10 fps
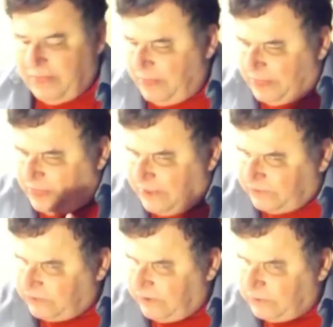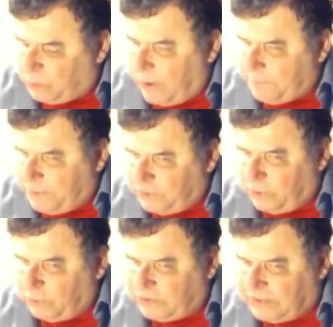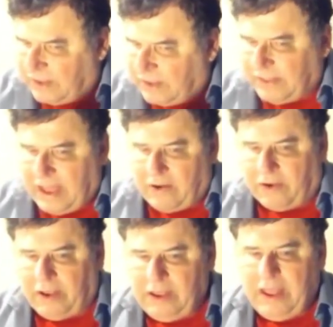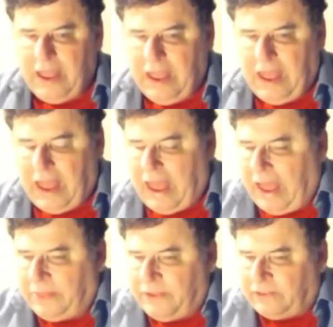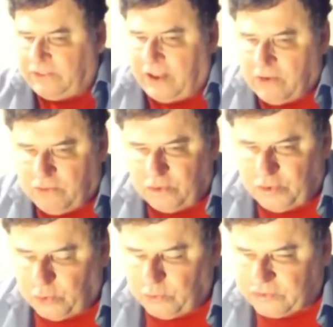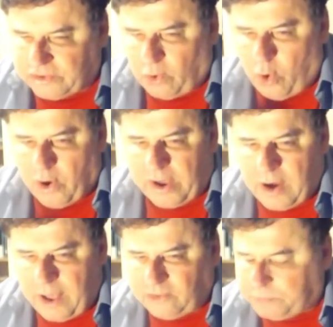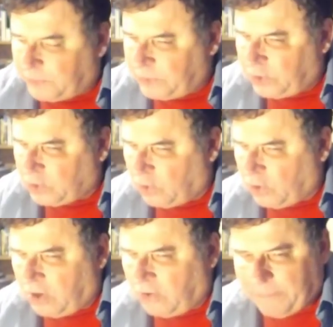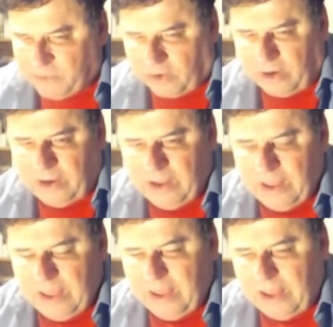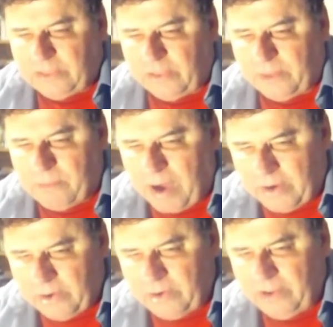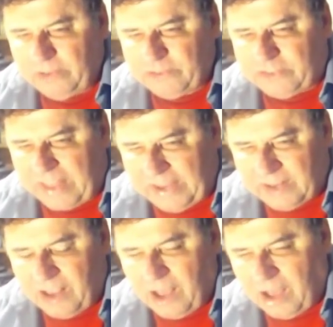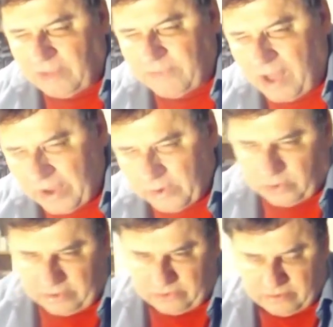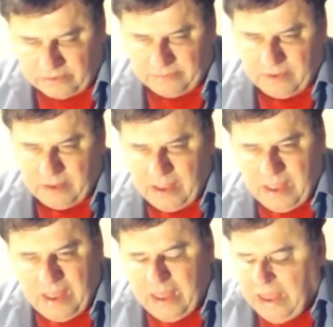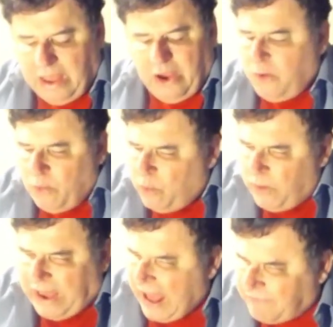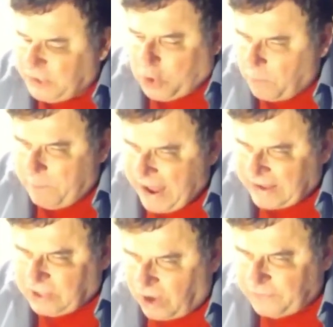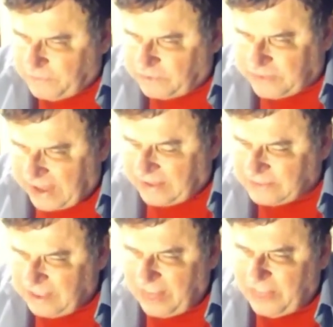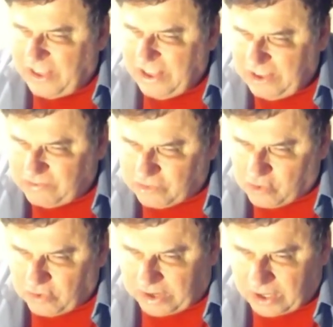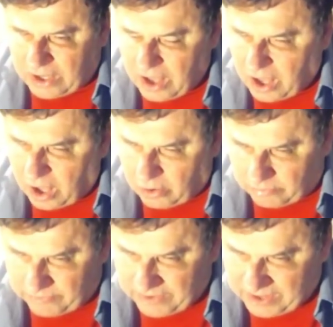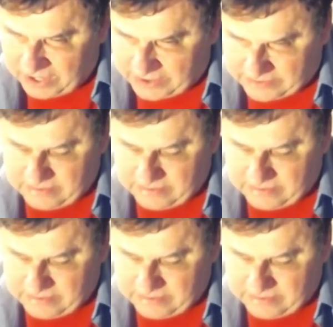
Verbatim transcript: This is what produced de Valera, and this introduced organized political corruption into the modern state of Ireland. We have to go back to understand the history of it.